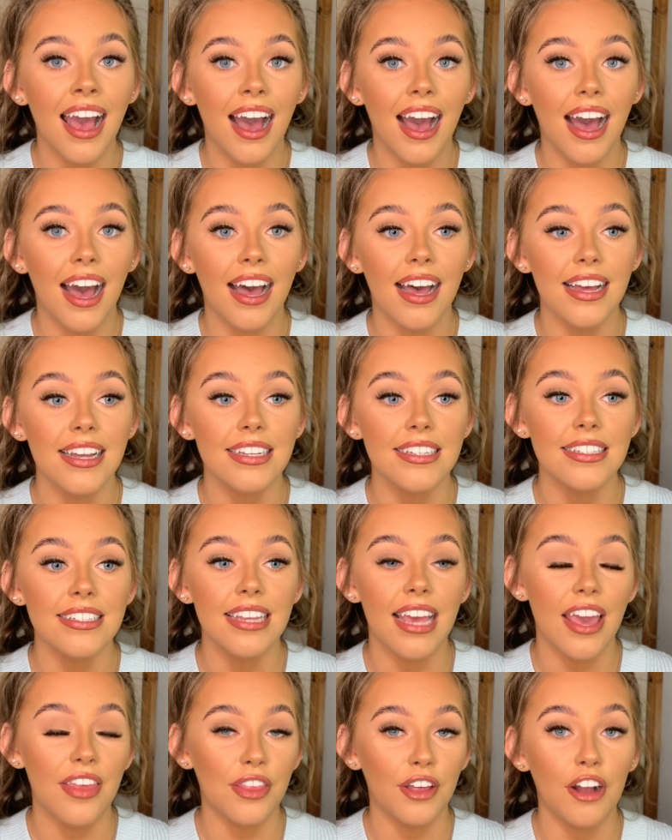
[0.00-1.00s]
and
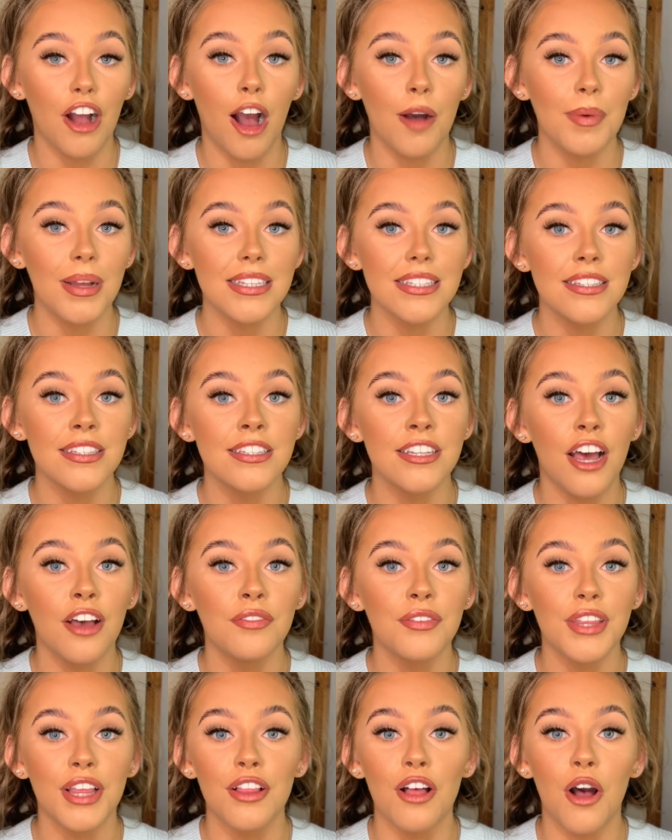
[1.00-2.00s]
in the comments and
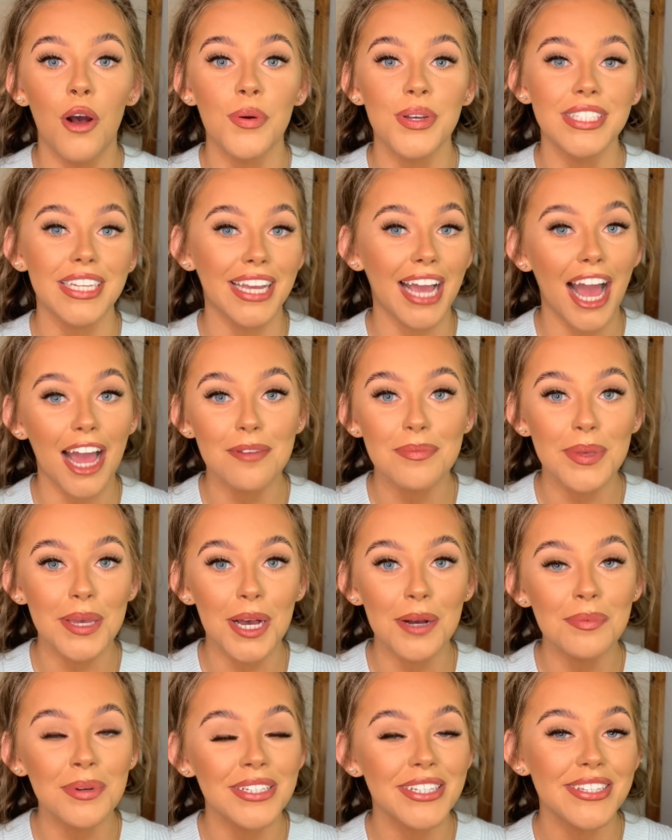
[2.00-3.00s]
stuff, they'll always like hype you
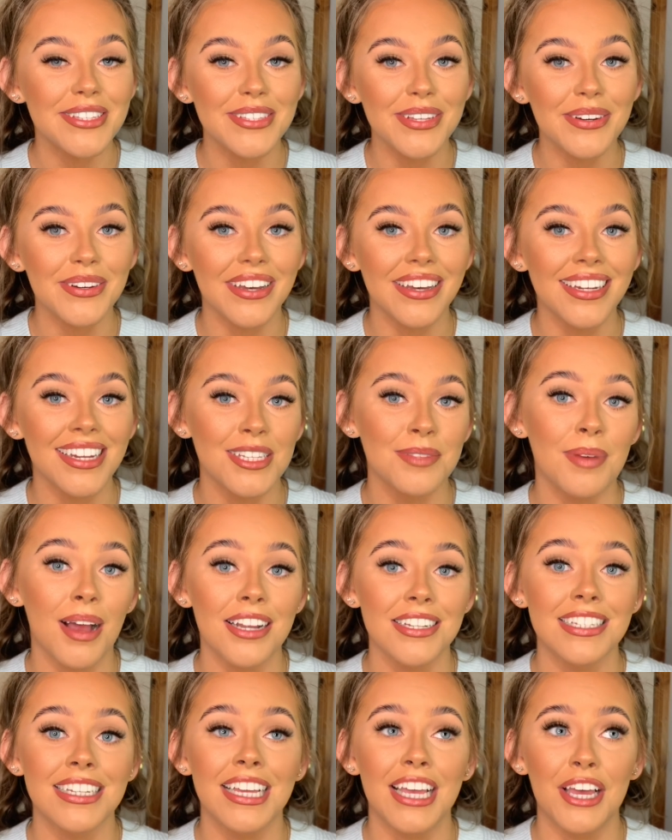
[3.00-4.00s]
up, which is so good,
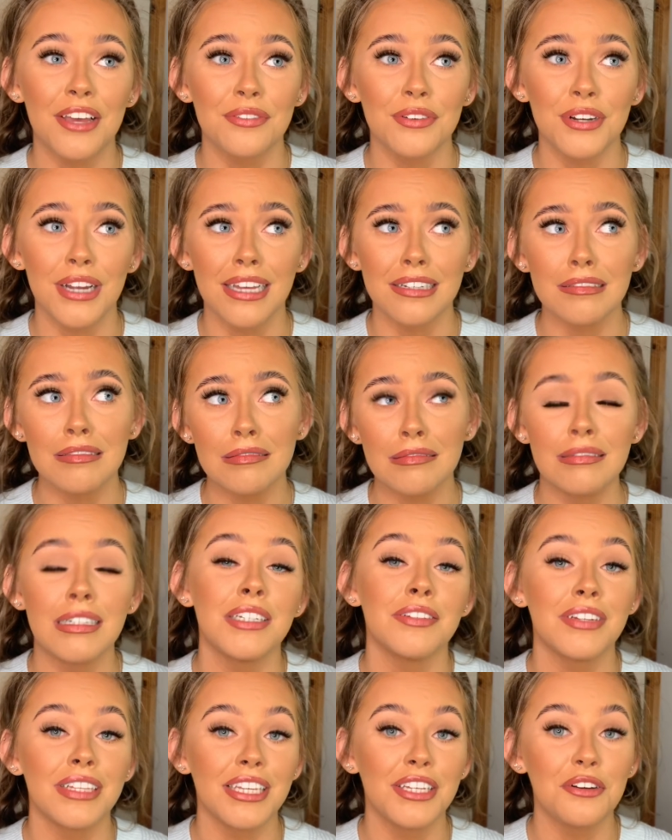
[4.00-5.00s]
especially if you're like, oh, I
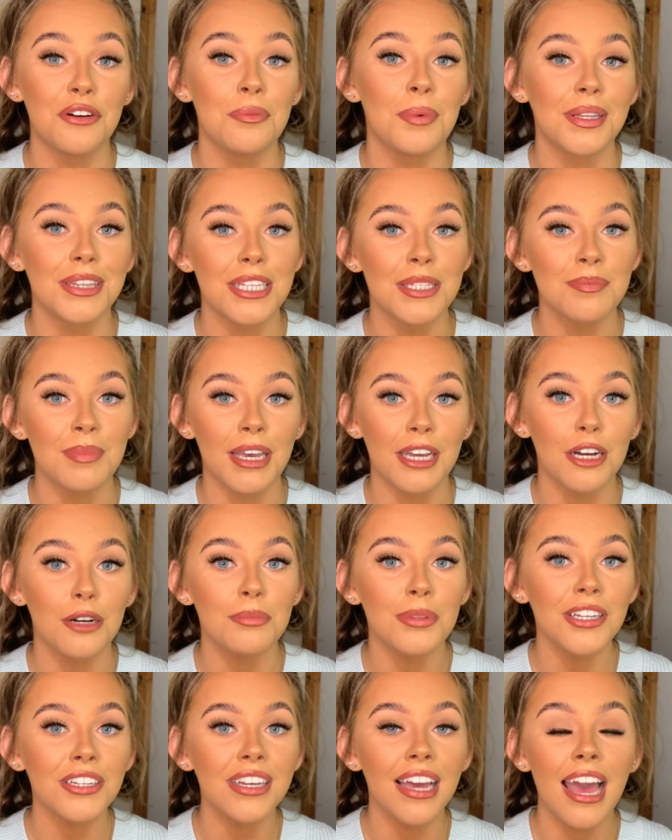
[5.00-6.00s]
don't really know about this
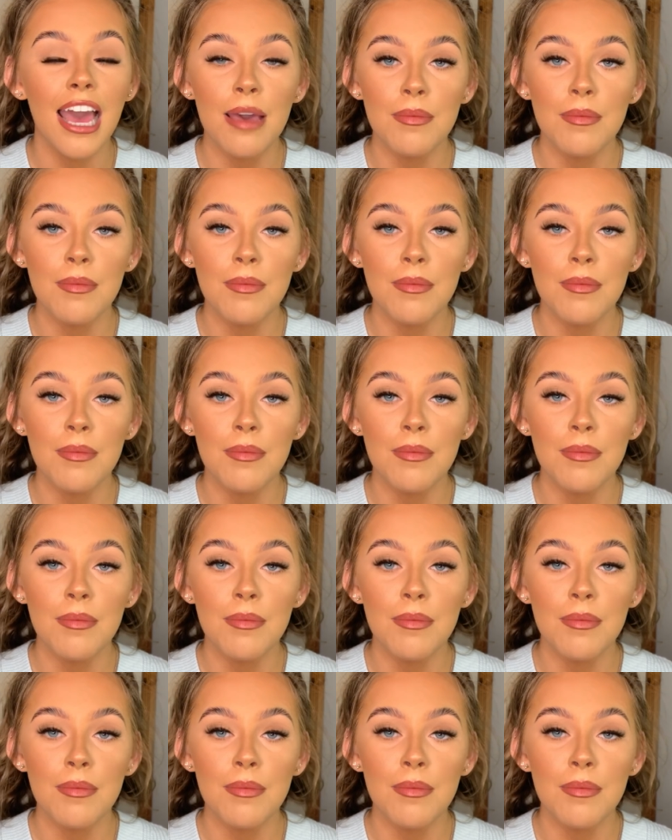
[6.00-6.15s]
makeup look.